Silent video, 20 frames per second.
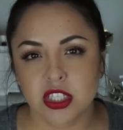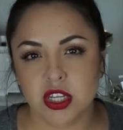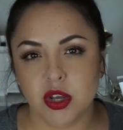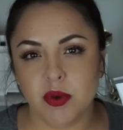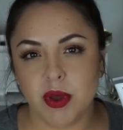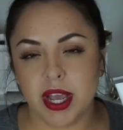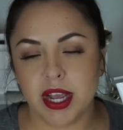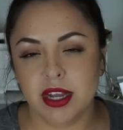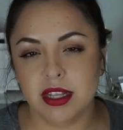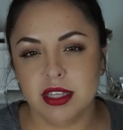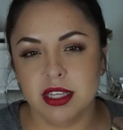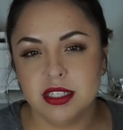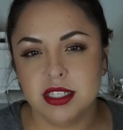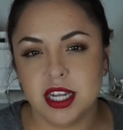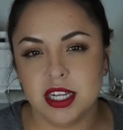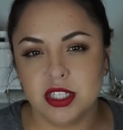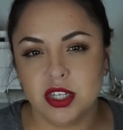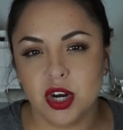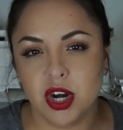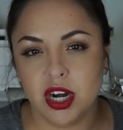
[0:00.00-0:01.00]
So I got this
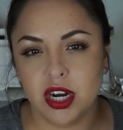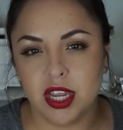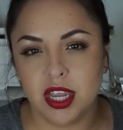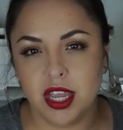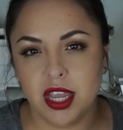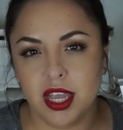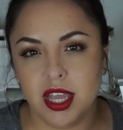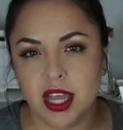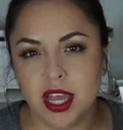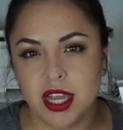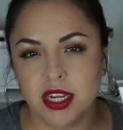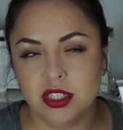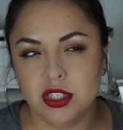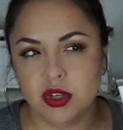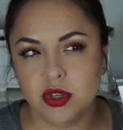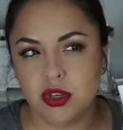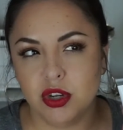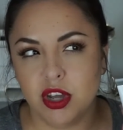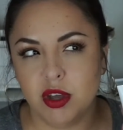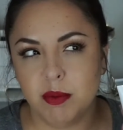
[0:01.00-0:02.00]
at Target. I
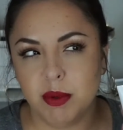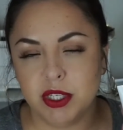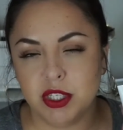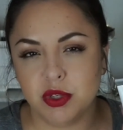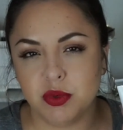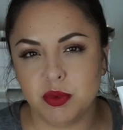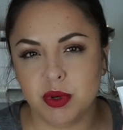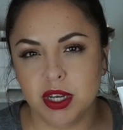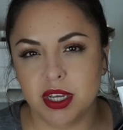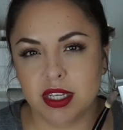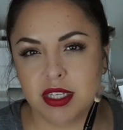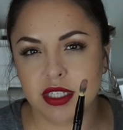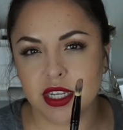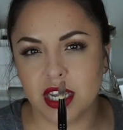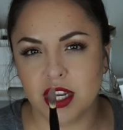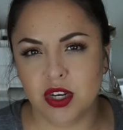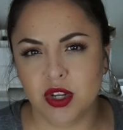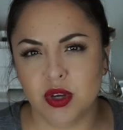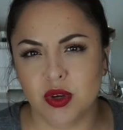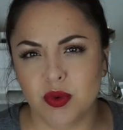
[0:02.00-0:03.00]
don't know how much it was.
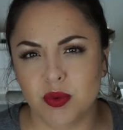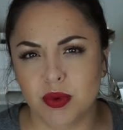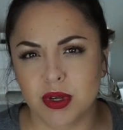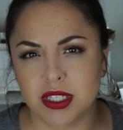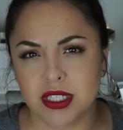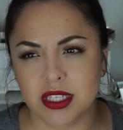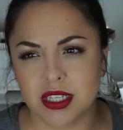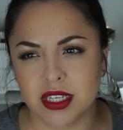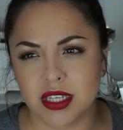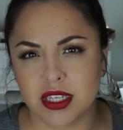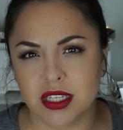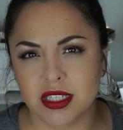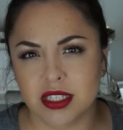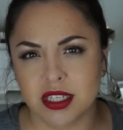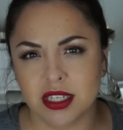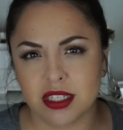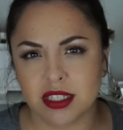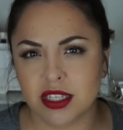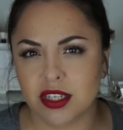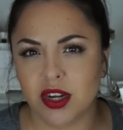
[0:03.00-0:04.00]
I know it wasn't
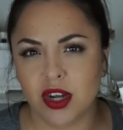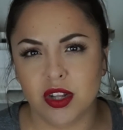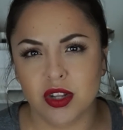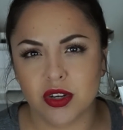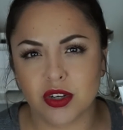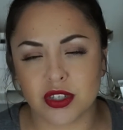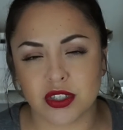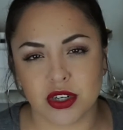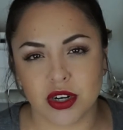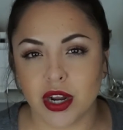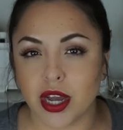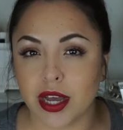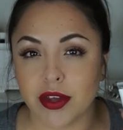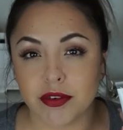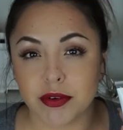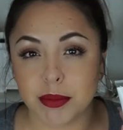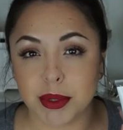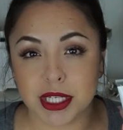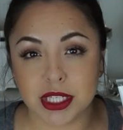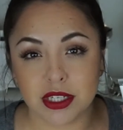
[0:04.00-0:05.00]
$60 or
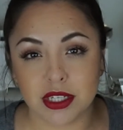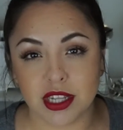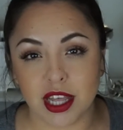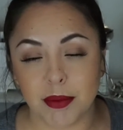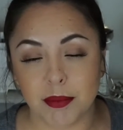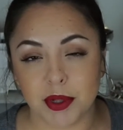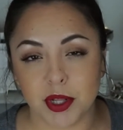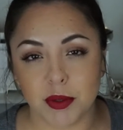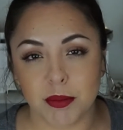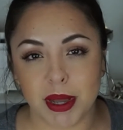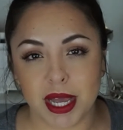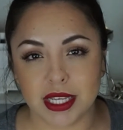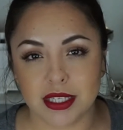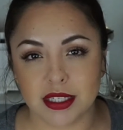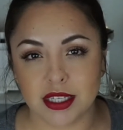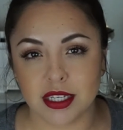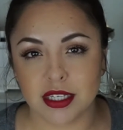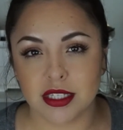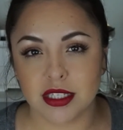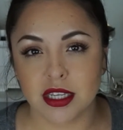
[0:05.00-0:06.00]
however much the Glam Glow
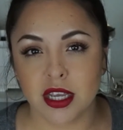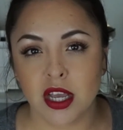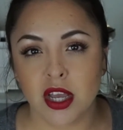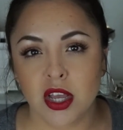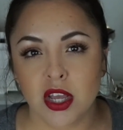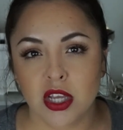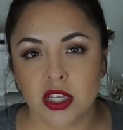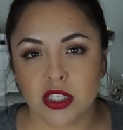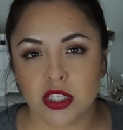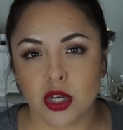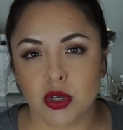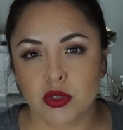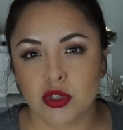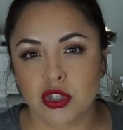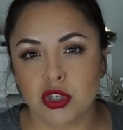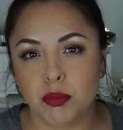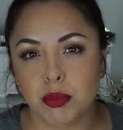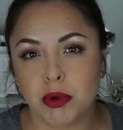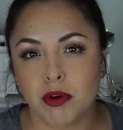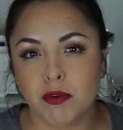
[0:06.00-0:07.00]
mask is. So
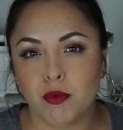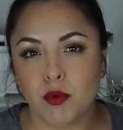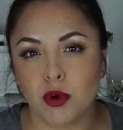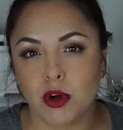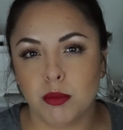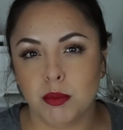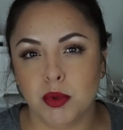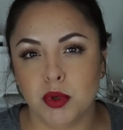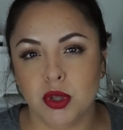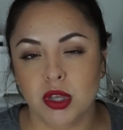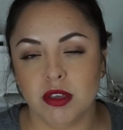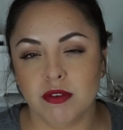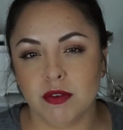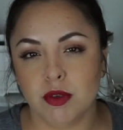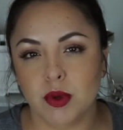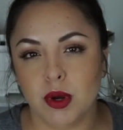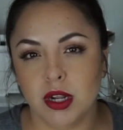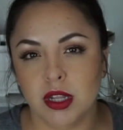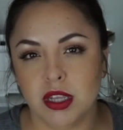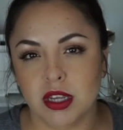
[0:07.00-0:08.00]
super affordable if
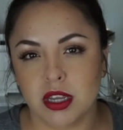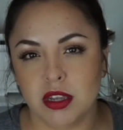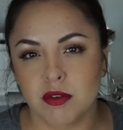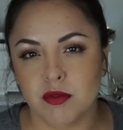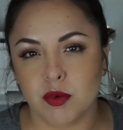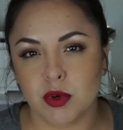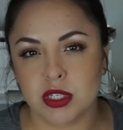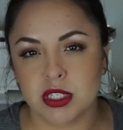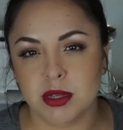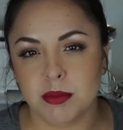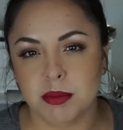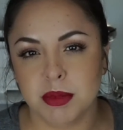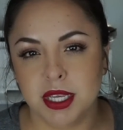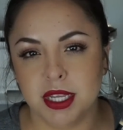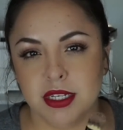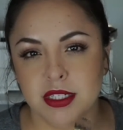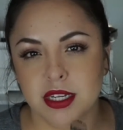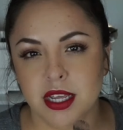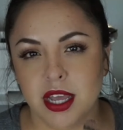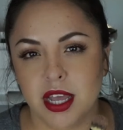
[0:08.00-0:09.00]
you are looking for
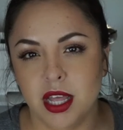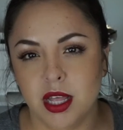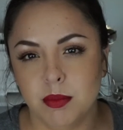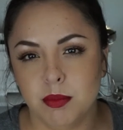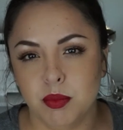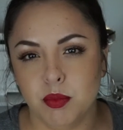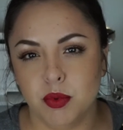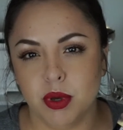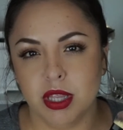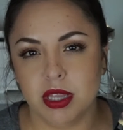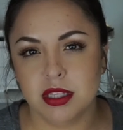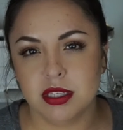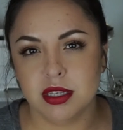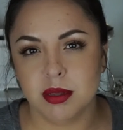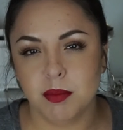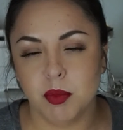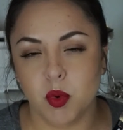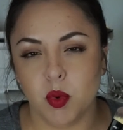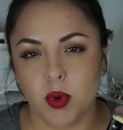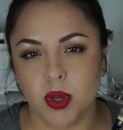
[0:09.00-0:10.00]
something to help with
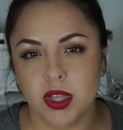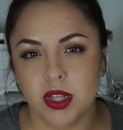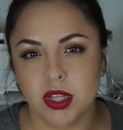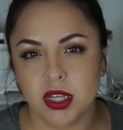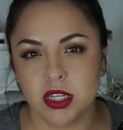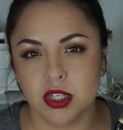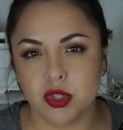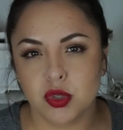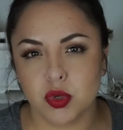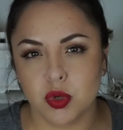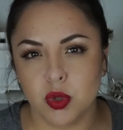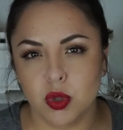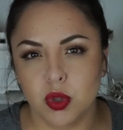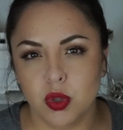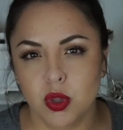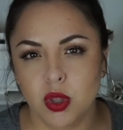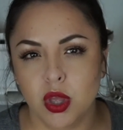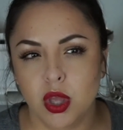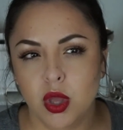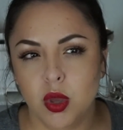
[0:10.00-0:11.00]
some oil
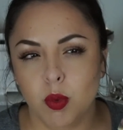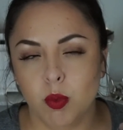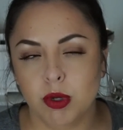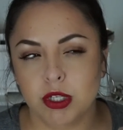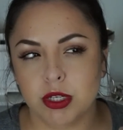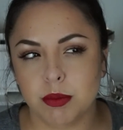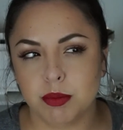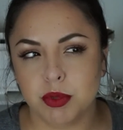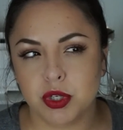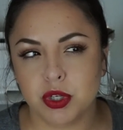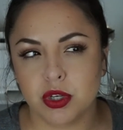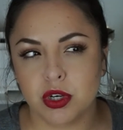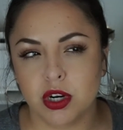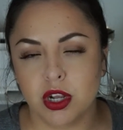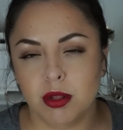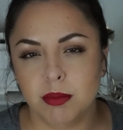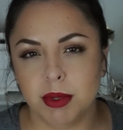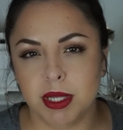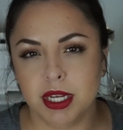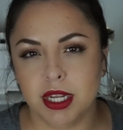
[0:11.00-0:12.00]
control, which I'm
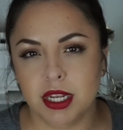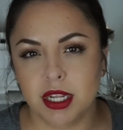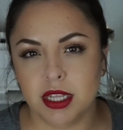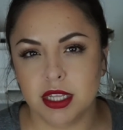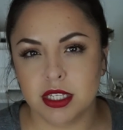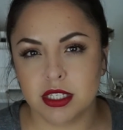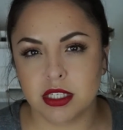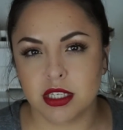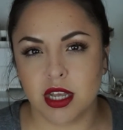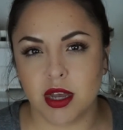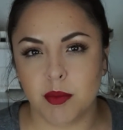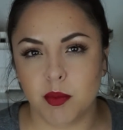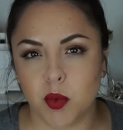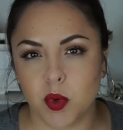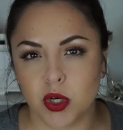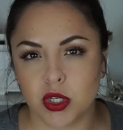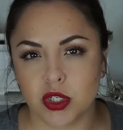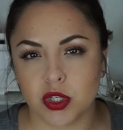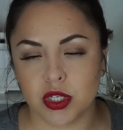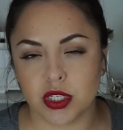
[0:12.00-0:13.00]
sure I'll be needing this a lot
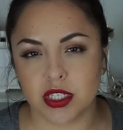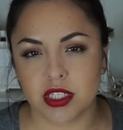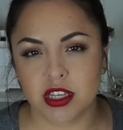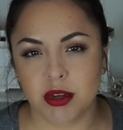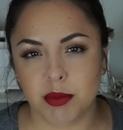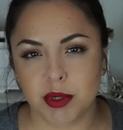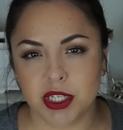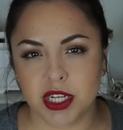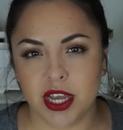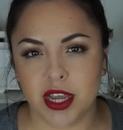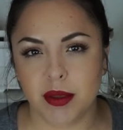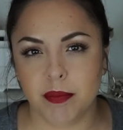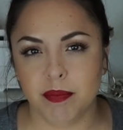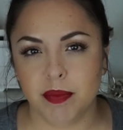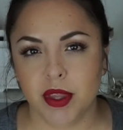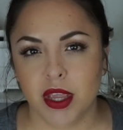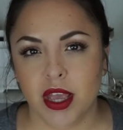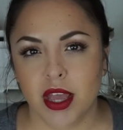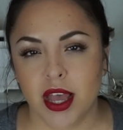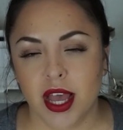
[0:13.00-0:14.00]
more during the
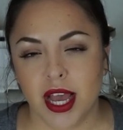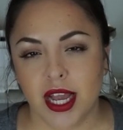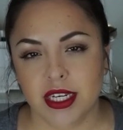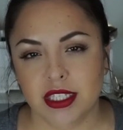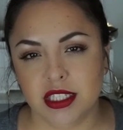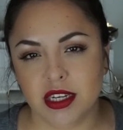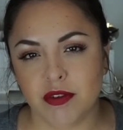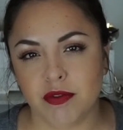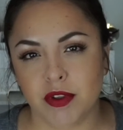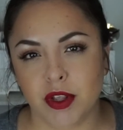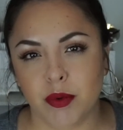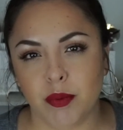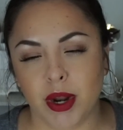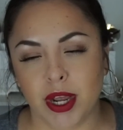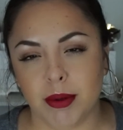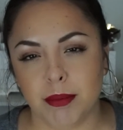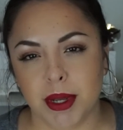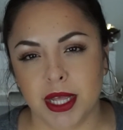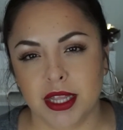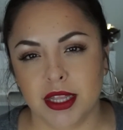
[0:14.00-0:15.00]
summertime. I definitely
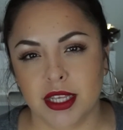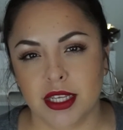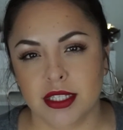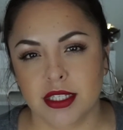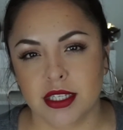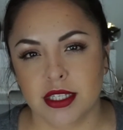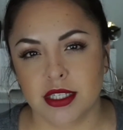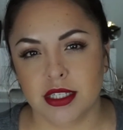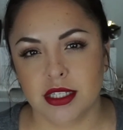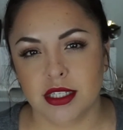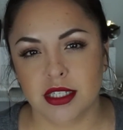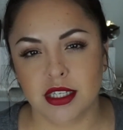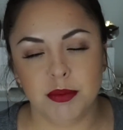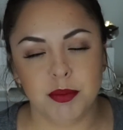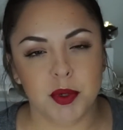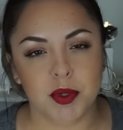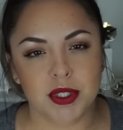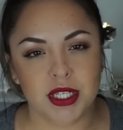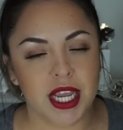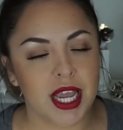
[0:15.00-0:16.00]
recommend this. This is
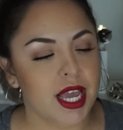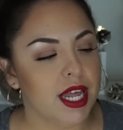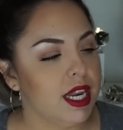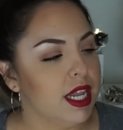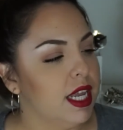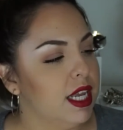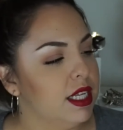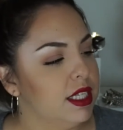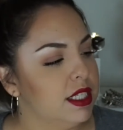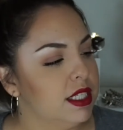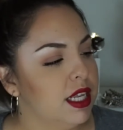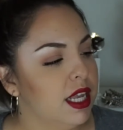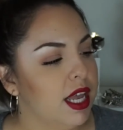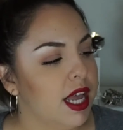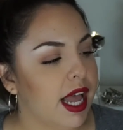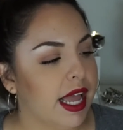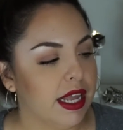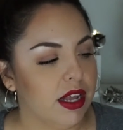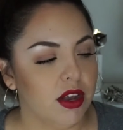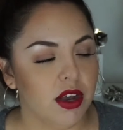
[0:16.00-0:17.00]
the Botanics
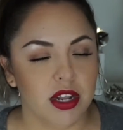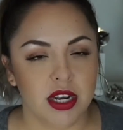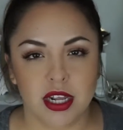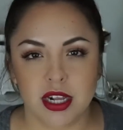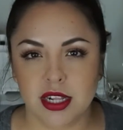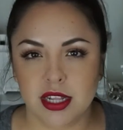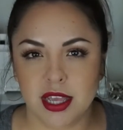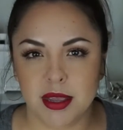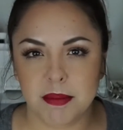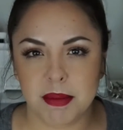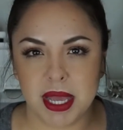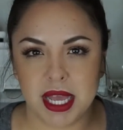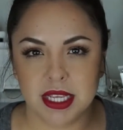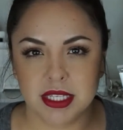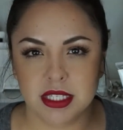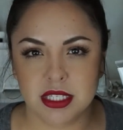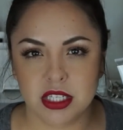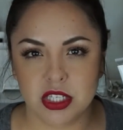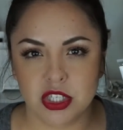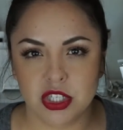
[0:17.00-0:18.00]
Iconic Clay
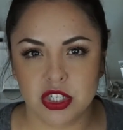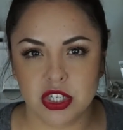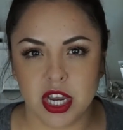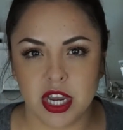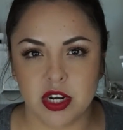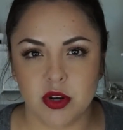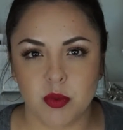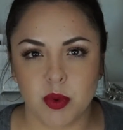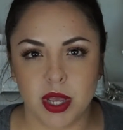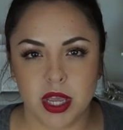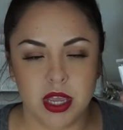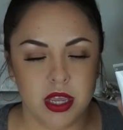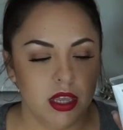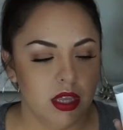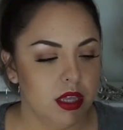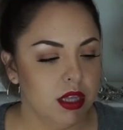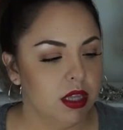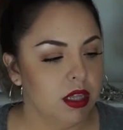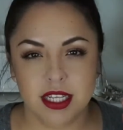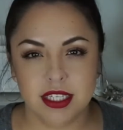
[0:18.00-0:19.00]
Mask Shine
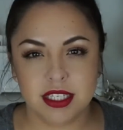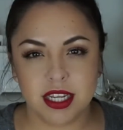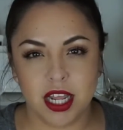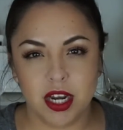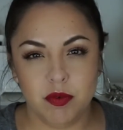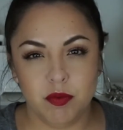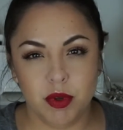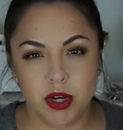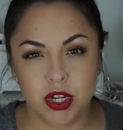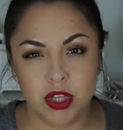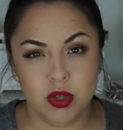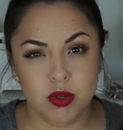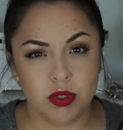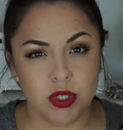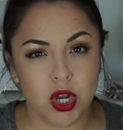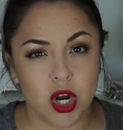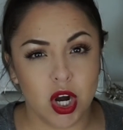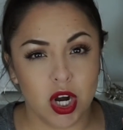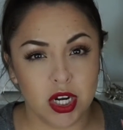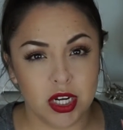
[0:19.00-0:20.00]
Away. It's kind of one of
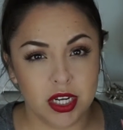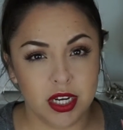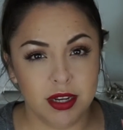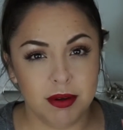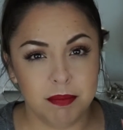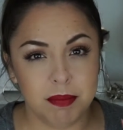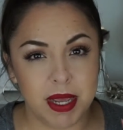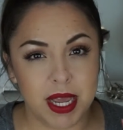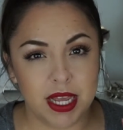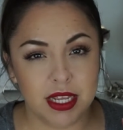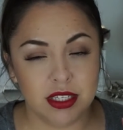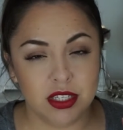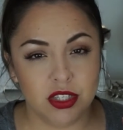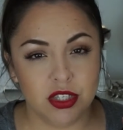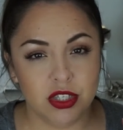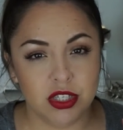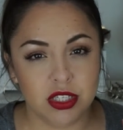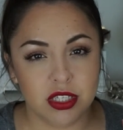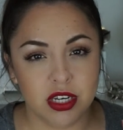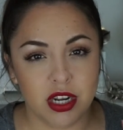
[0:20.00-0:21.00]
those hardening
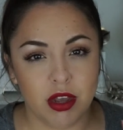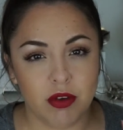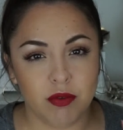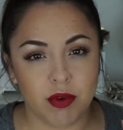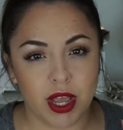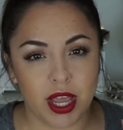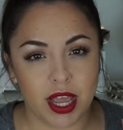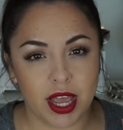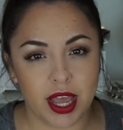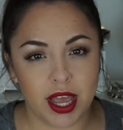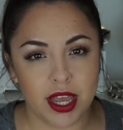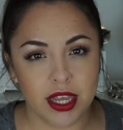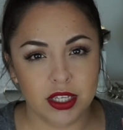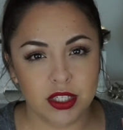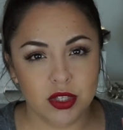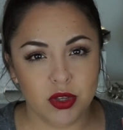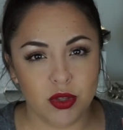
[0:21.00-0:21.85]
masks, just an FYI.